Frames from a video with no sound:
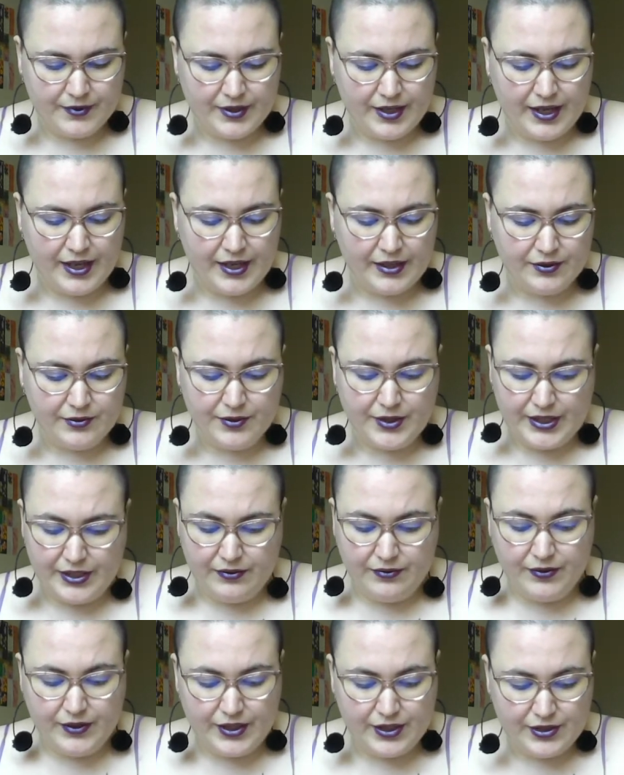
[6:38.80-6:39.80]
I had already
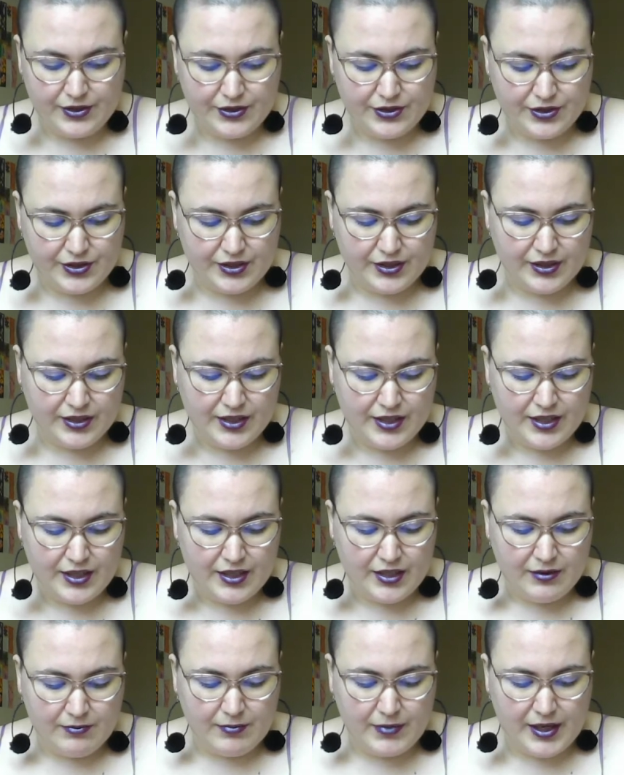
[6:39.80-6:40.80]
finished
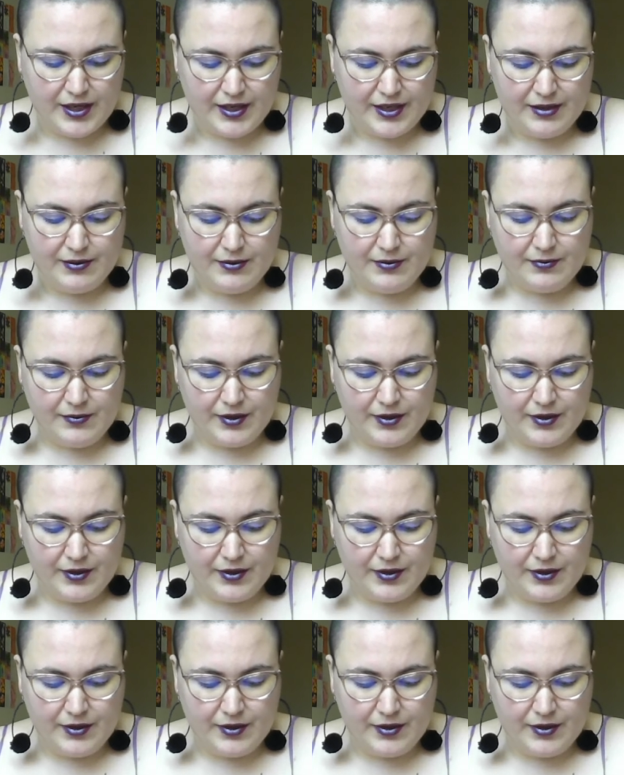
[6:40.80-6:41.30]
my